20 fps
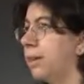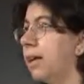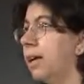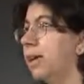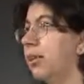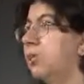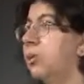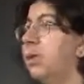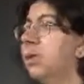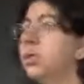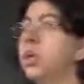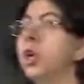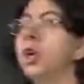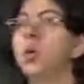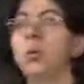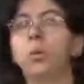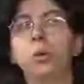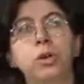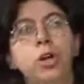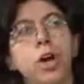In other words,
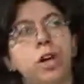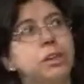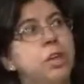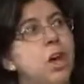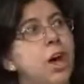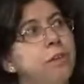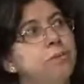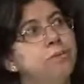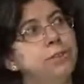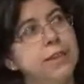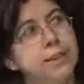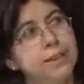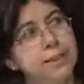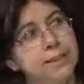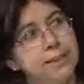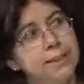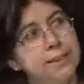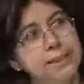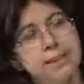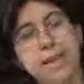we're not confident
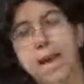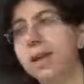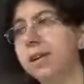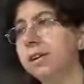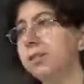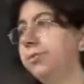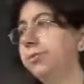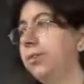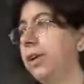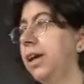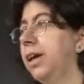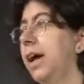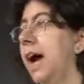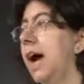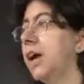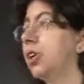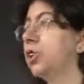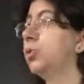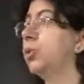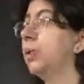that this kind of fit
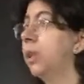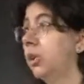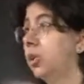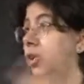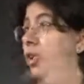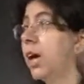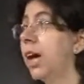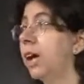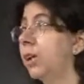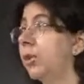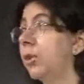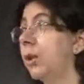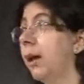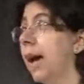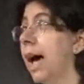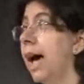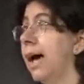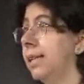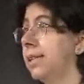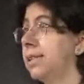actually
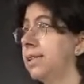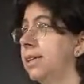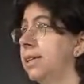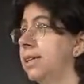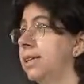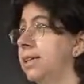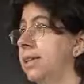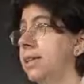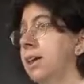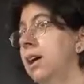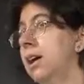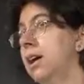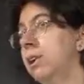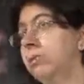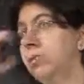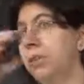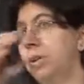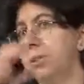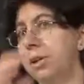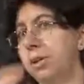generalizes
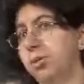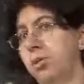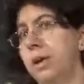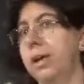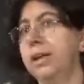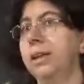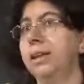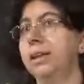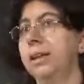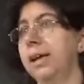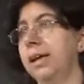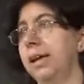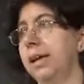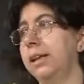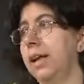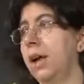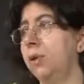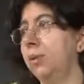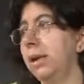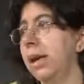from the training data
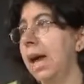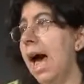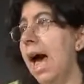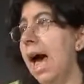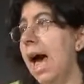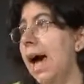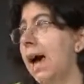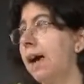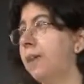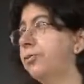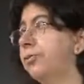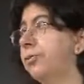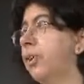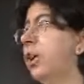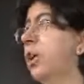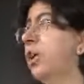that we have